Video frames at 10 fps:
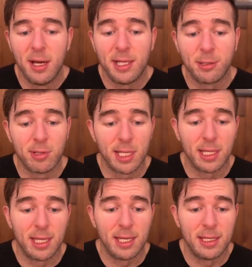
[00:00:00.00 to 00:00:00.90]
This was
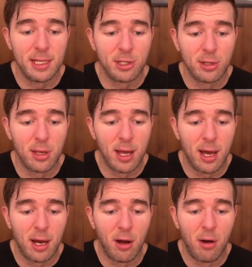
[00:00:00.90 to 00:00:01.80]
like the initial
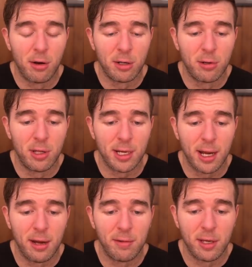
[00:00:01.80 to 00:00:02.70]
article that
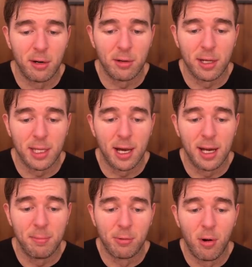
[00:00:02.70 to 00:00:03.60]
kind of, you know, got the
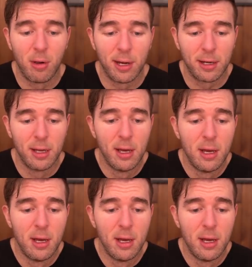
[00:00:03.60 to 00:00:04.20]
hype rolling